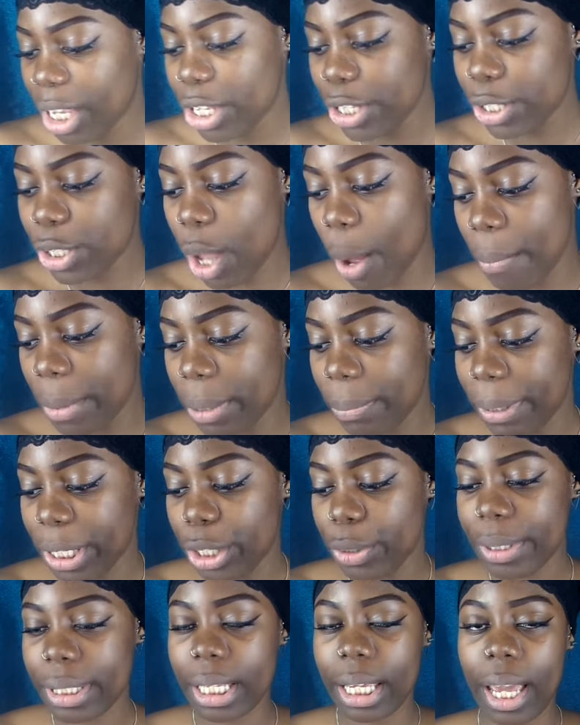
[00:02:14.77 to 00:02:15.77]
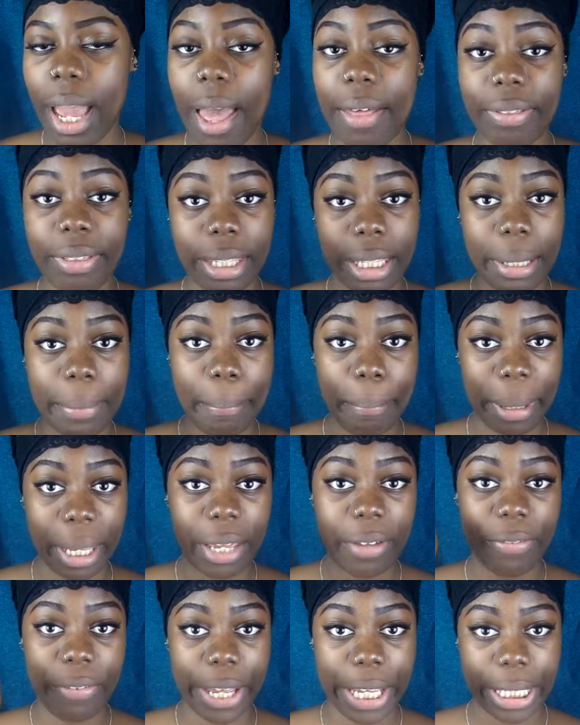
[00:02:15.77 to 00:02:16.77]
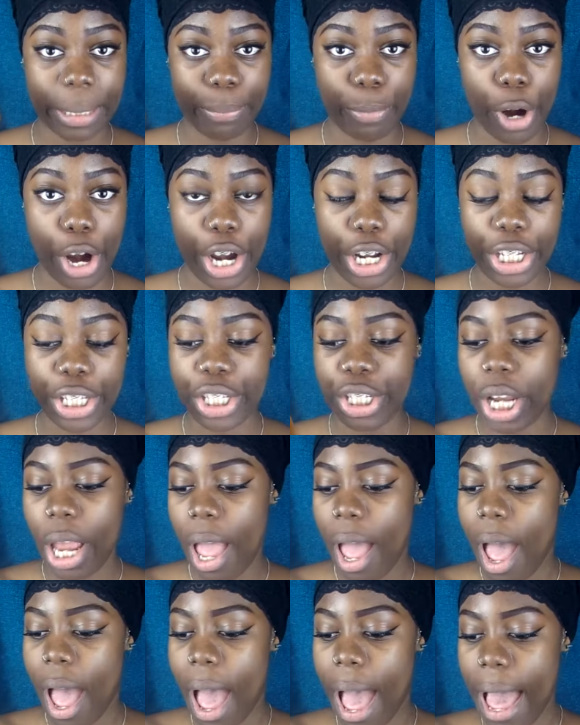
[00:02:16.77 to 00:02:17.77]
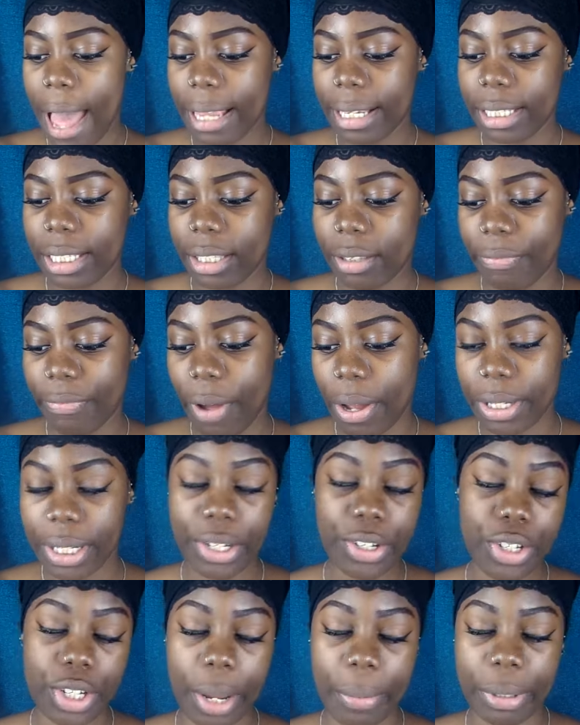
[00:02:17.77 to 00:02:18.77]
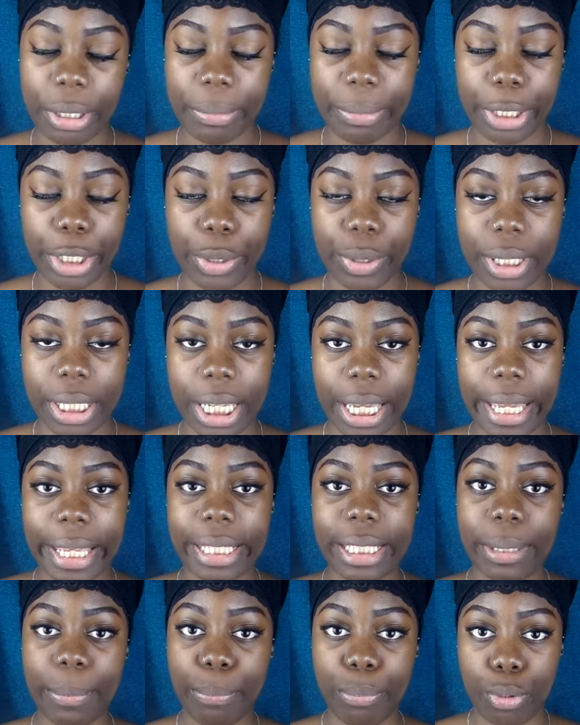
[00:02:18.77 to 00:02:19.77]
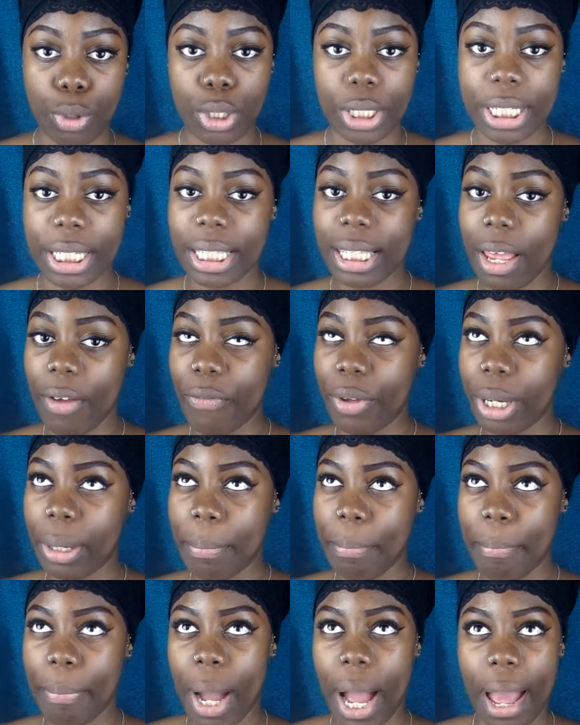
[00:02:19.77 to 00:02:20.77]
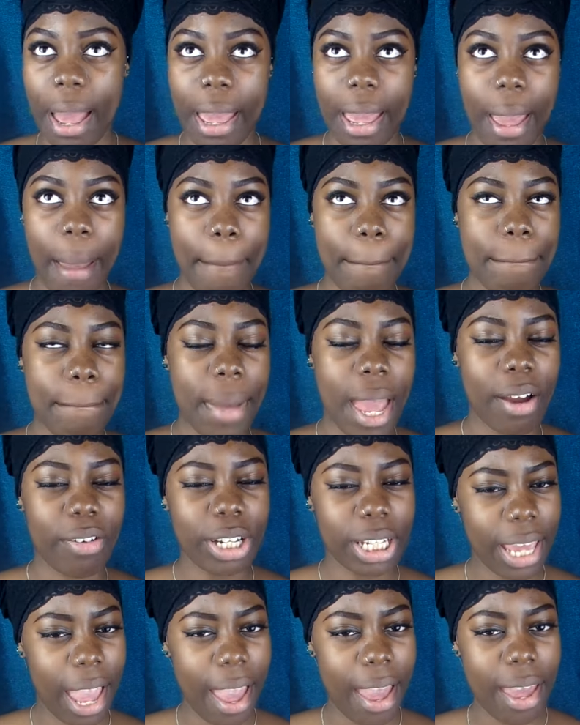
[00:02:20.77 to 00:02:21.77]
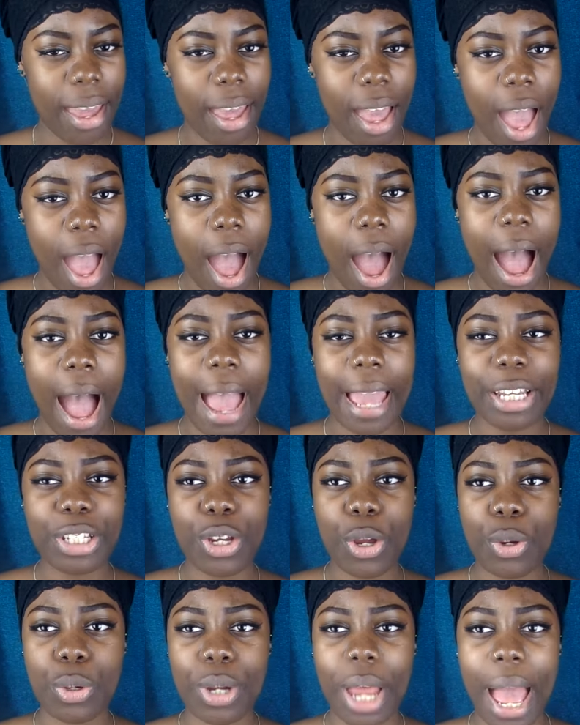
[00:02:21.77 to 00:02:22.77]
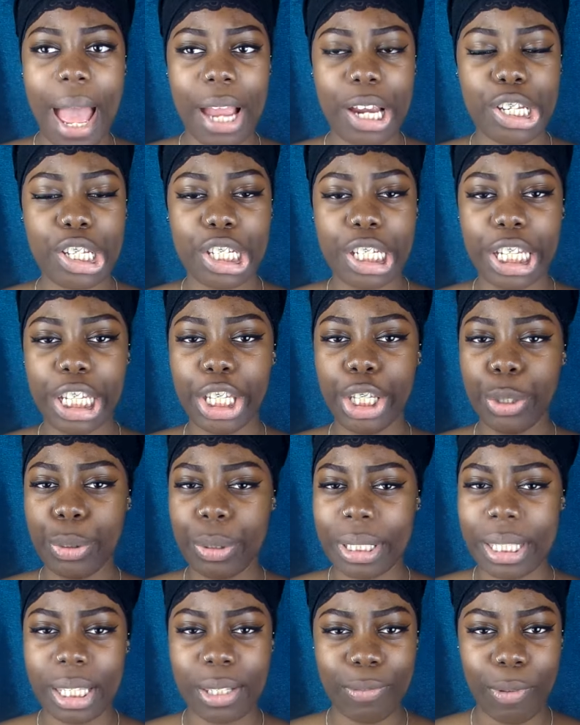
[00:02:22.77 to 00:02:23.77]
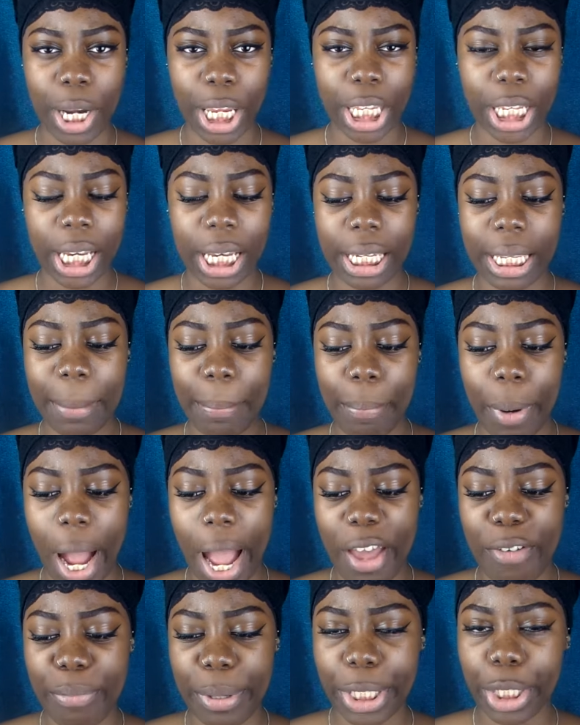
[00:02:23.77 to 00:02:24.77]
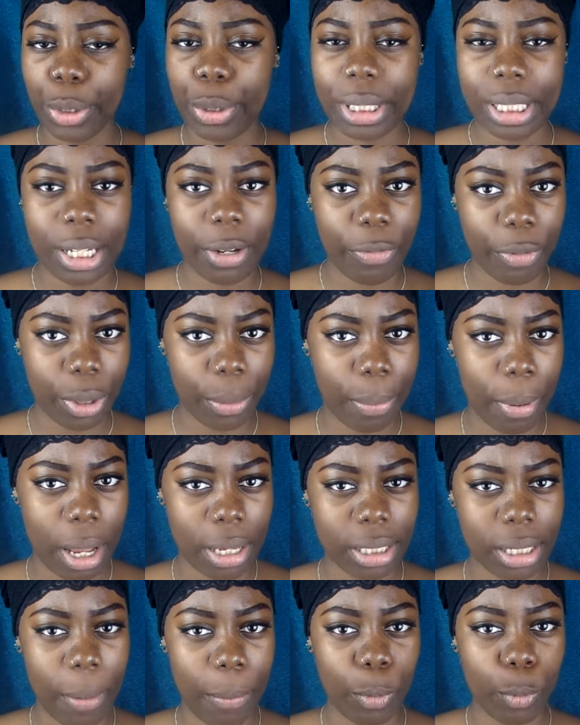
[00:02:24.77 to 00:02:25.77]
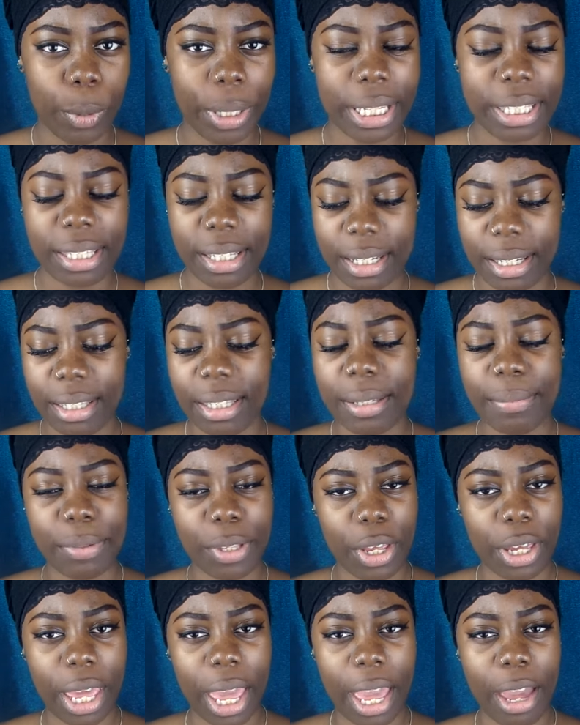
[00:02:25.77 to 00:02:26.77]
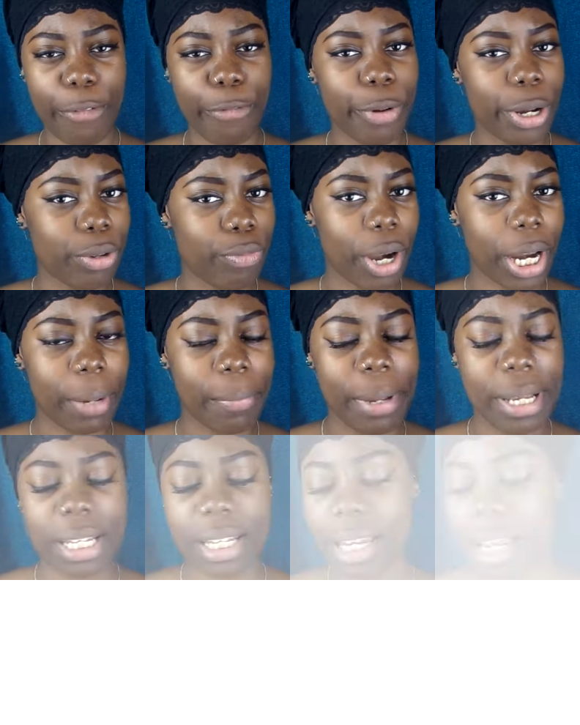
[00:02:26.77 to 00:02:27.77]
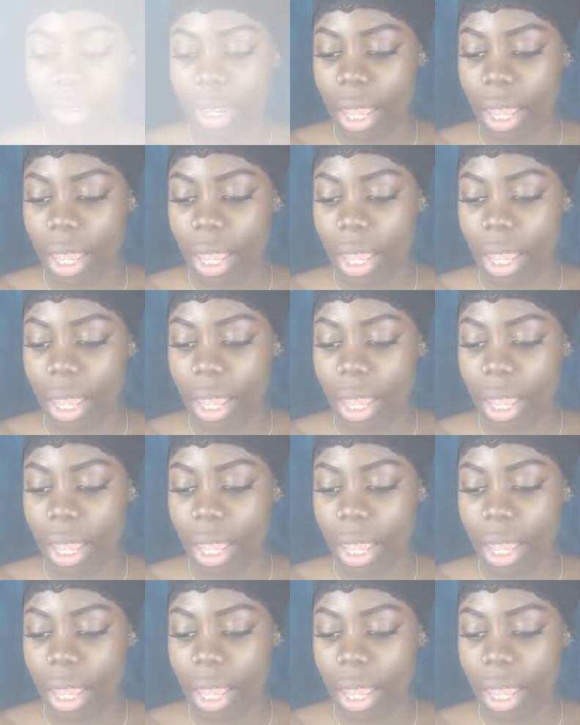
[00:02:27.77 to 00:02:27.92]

So I'm gonna be using the big face brush, and the foundation I'm gonna be using is Bronze 7 by Mary Kay. I don't actually use this regularly, but I've been using it for the past couple of weeks and it seems okay. A friend recommended it.